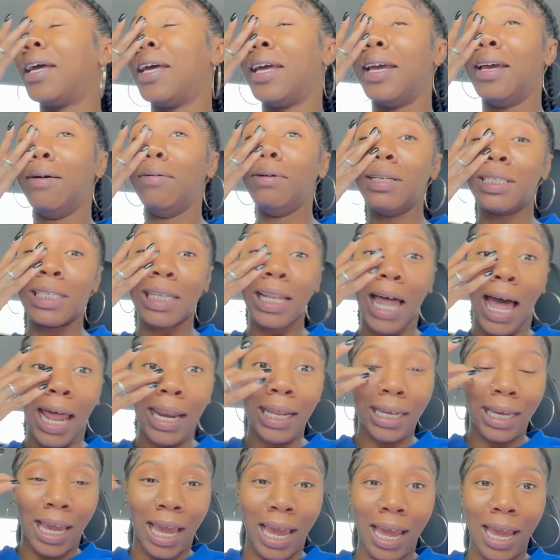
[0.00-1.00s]
it was a
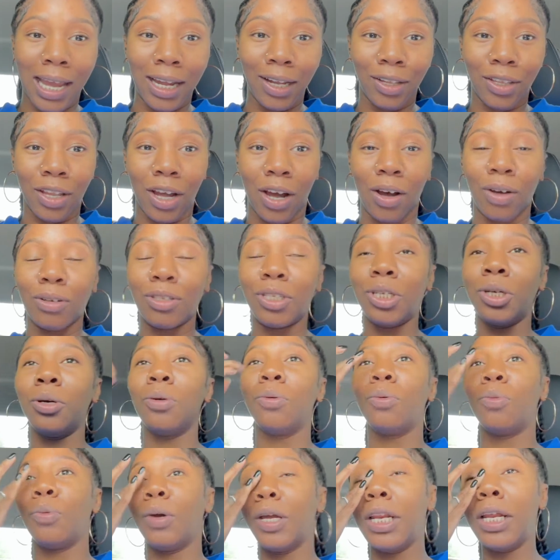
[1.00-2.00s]
lot of cake though too.
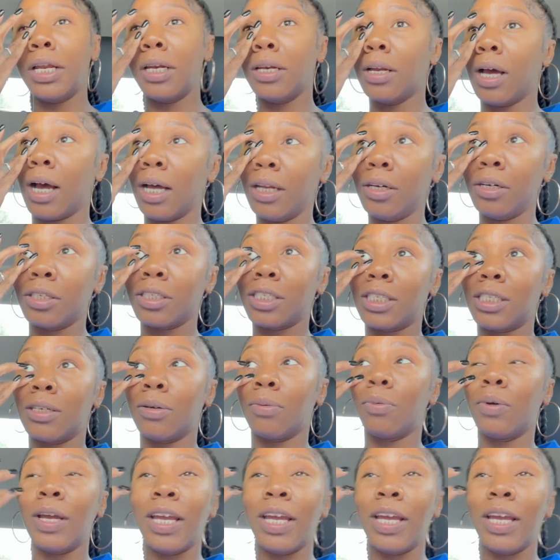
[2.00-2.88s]
We didn't understand.